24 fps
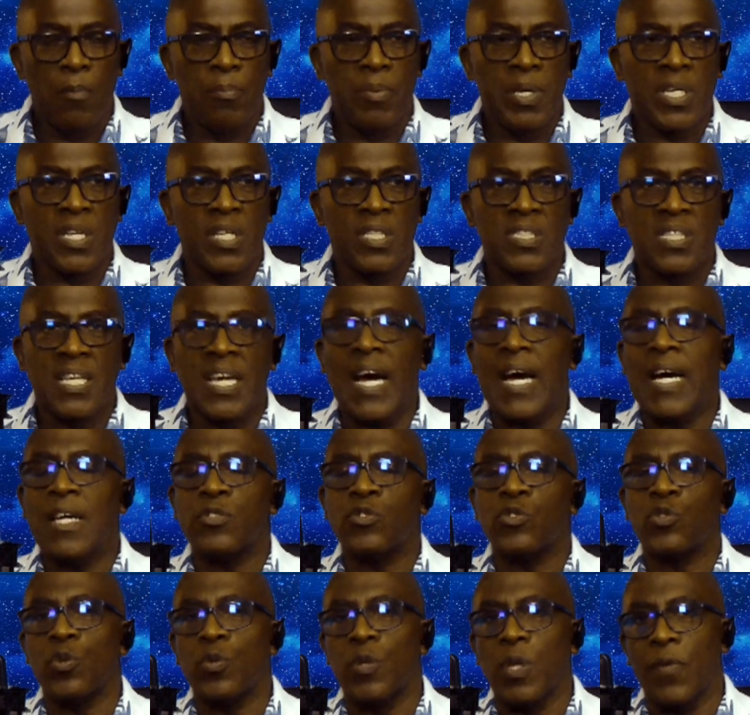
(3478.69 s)
Because
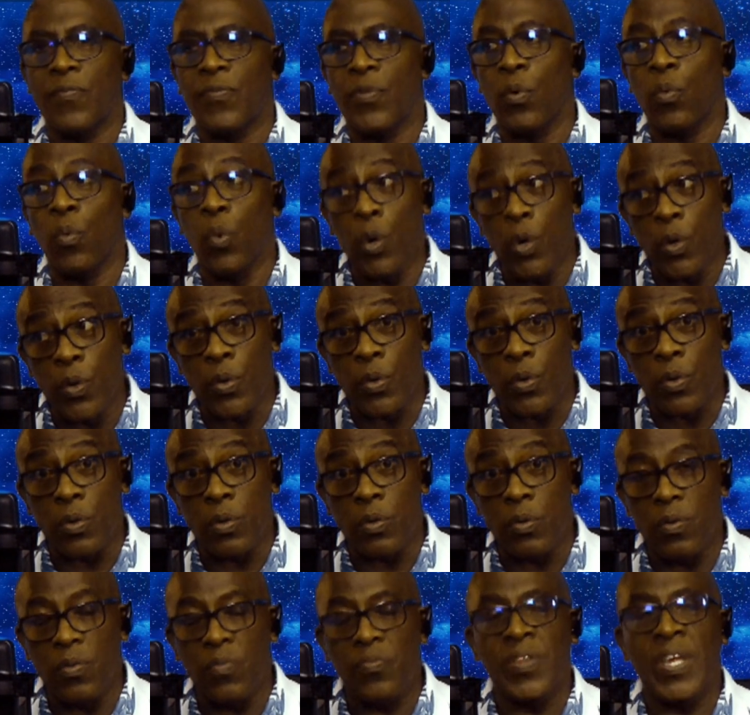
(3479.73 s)
God so loved the
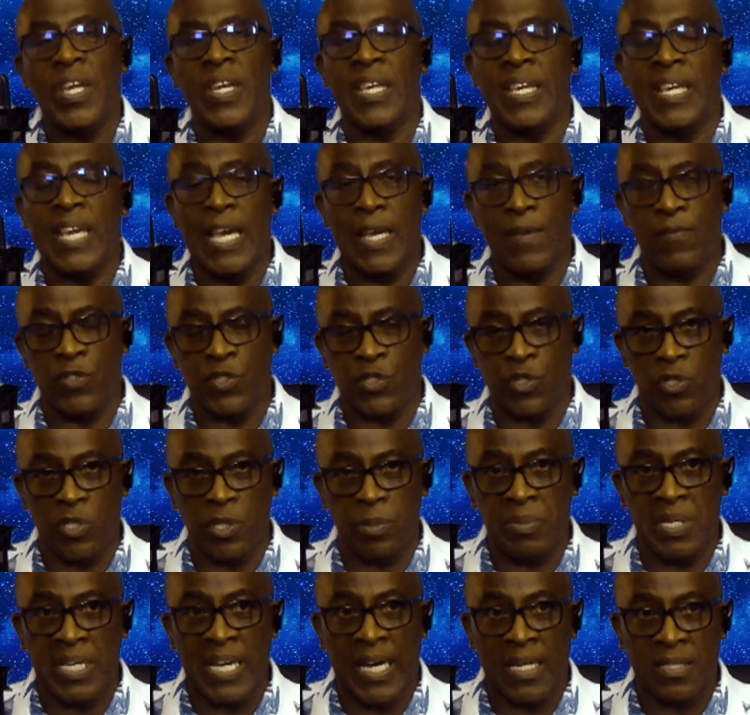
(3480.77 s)
world that he gave his
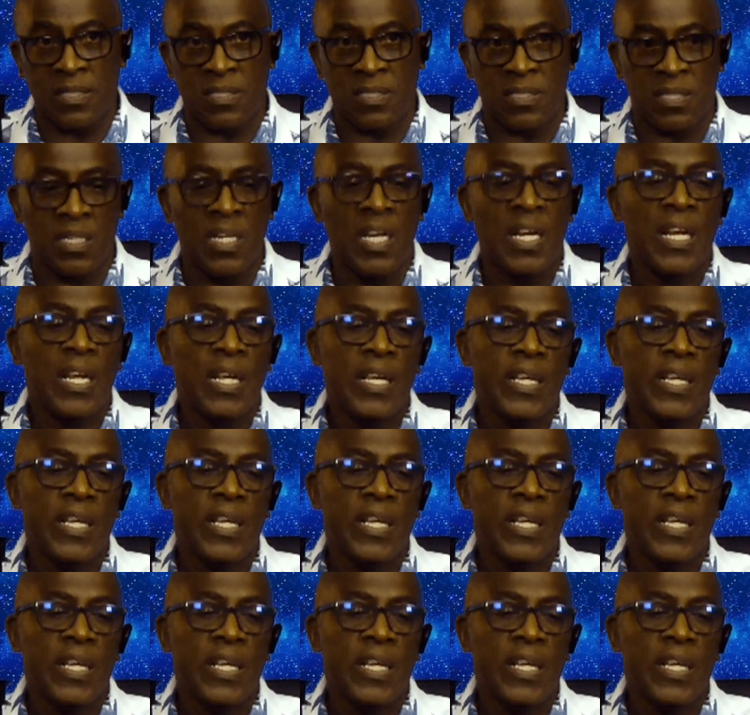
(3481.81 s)
only begotten son.